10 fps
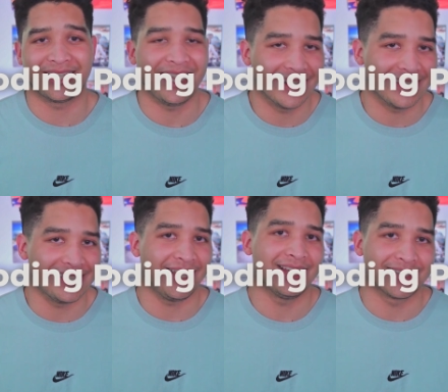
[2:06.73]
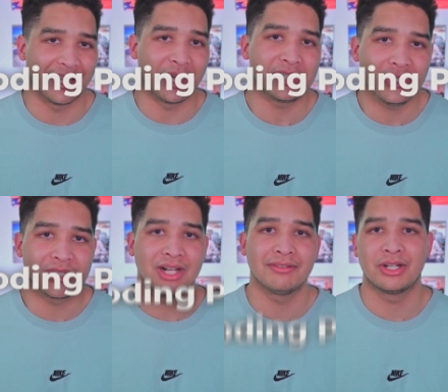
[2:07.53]
the end of the day, as long as you
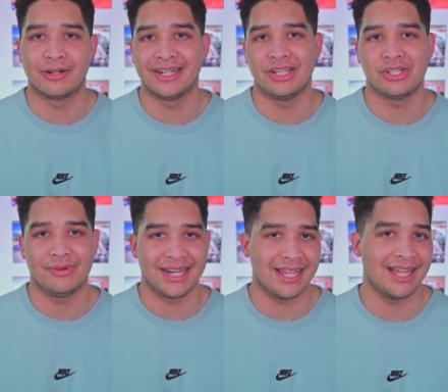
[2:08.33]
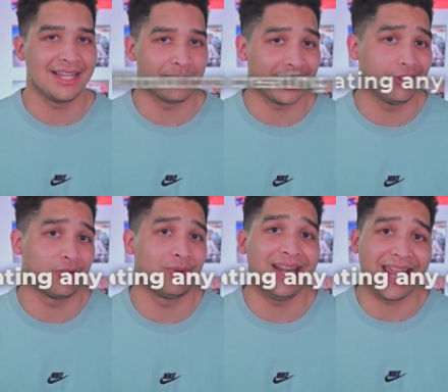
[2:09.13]
solve the current issue at hand without
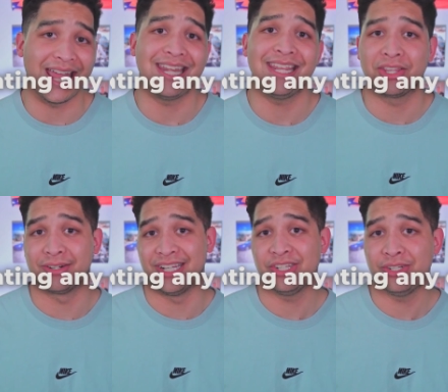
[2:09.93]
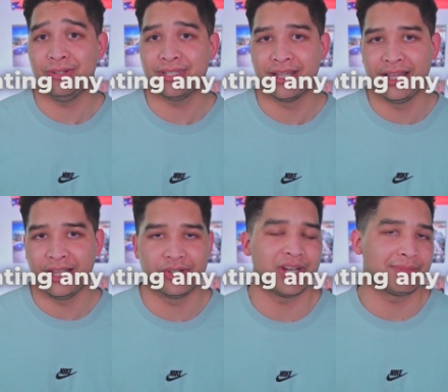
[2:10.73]
creating any other issues,
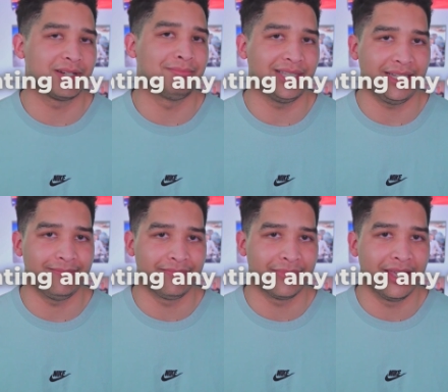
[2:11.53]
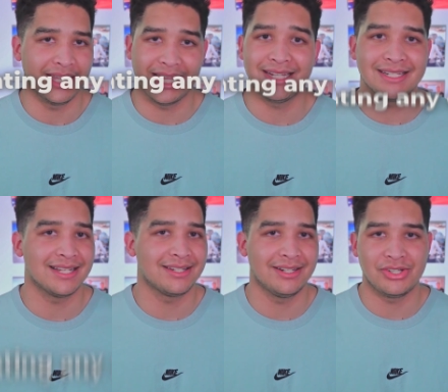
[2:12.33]
your job's complete. Get it
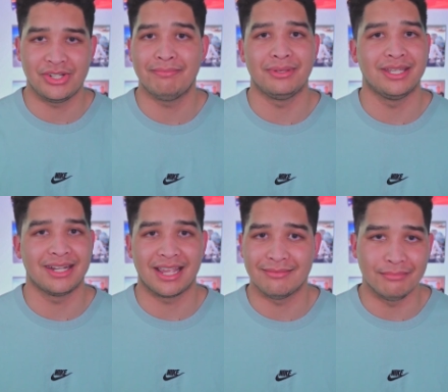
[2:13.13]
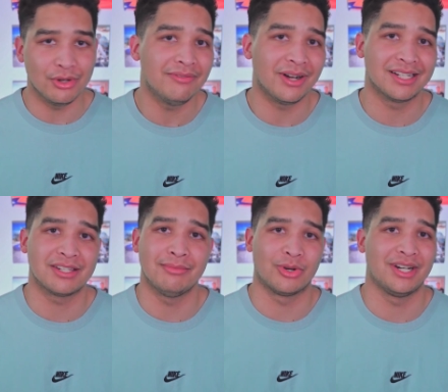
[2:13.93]
tested, ship it, and move on
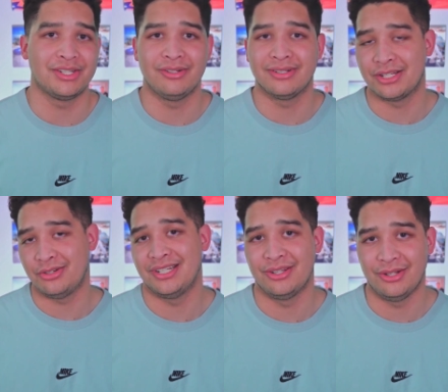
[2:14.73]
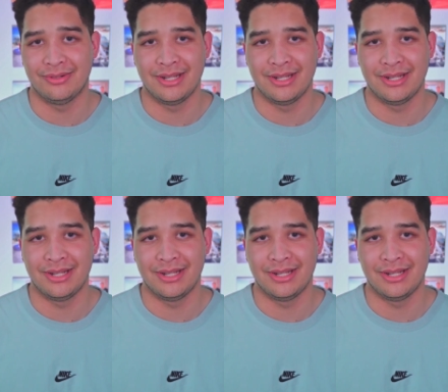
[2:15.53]
to more issues that you can do.